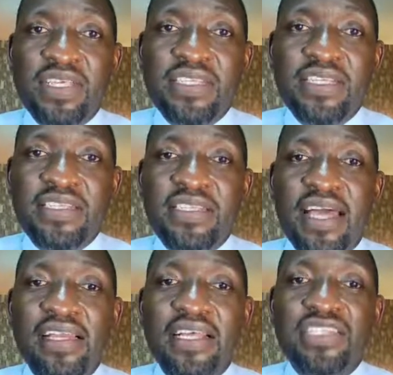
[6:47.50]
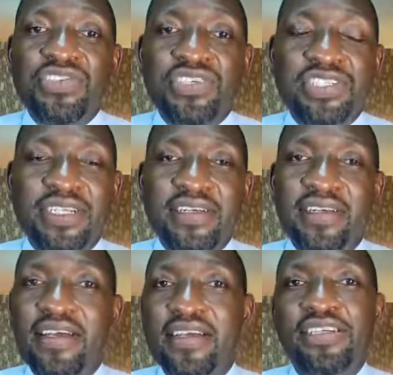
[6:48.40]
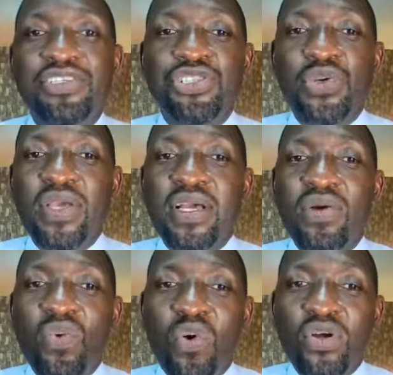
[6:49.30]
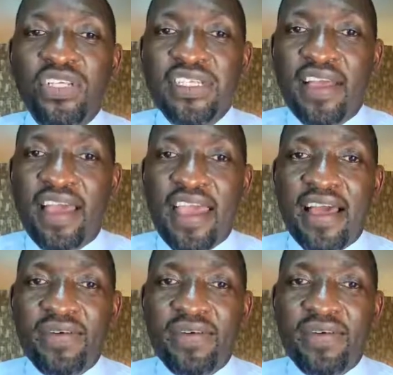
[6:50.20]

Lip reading: is an illustration showing what the